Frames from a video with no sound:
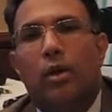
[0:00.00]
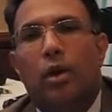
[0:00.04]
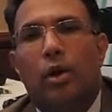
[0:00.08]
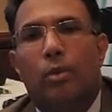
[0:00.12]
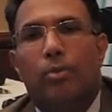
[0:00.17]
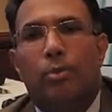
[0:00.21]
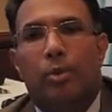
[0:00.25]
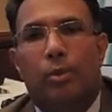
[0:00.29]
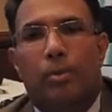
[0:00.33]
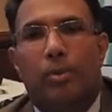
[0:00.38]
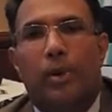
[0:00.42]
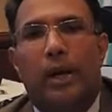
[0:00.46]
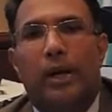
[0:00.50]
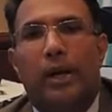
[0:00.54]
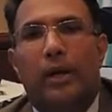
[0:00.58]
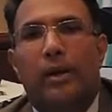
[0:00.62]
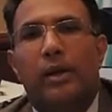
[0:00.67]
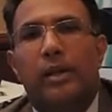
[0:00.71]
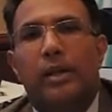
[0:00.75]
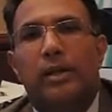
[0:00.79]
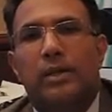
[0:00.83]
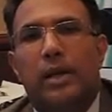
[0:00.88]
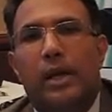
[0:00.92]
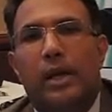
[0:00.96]
or
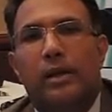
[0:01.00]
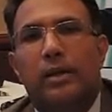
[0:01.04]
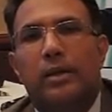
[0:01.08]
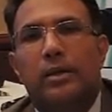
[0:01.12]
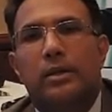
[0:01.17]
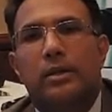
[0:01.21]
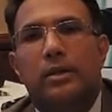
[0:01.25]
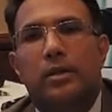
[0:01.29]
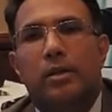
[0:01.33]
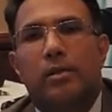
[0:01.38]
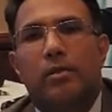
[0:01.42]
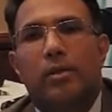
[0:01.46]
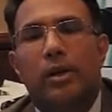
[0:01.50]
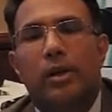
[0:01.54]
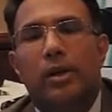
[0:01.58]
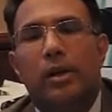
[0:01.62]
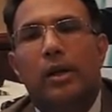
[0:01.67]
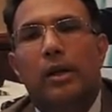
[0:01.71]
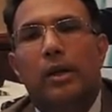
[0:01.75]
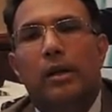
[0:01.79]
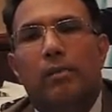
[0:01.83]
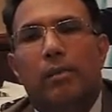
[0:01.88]
proprietary standards driven,